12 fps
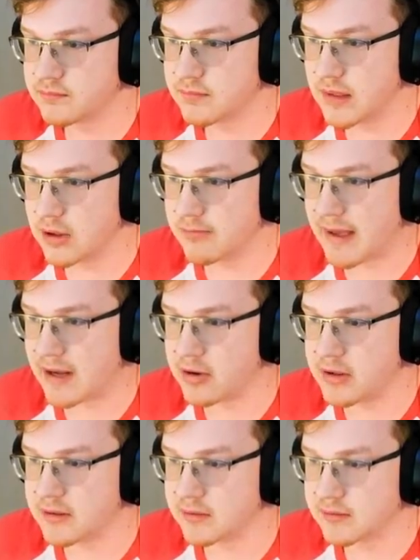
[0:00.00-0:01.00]
Hello,
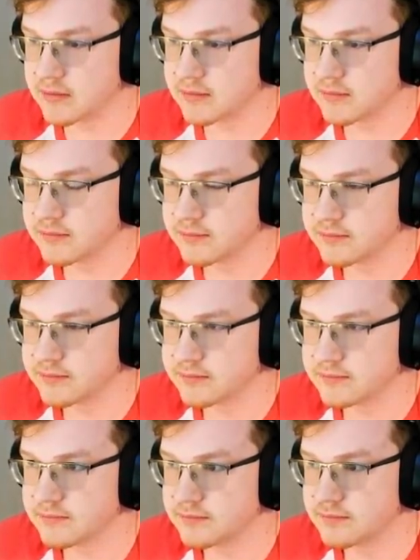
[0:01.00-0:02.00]
battery.
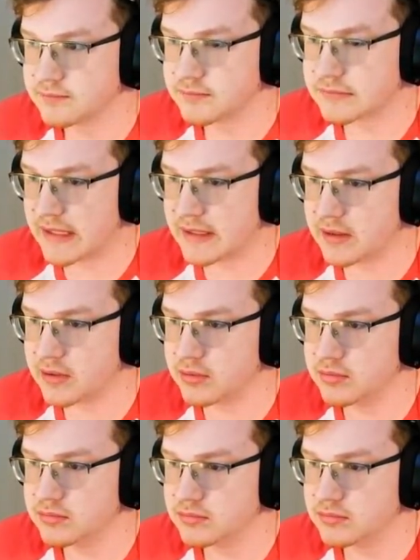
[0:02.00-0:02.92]
Thank you.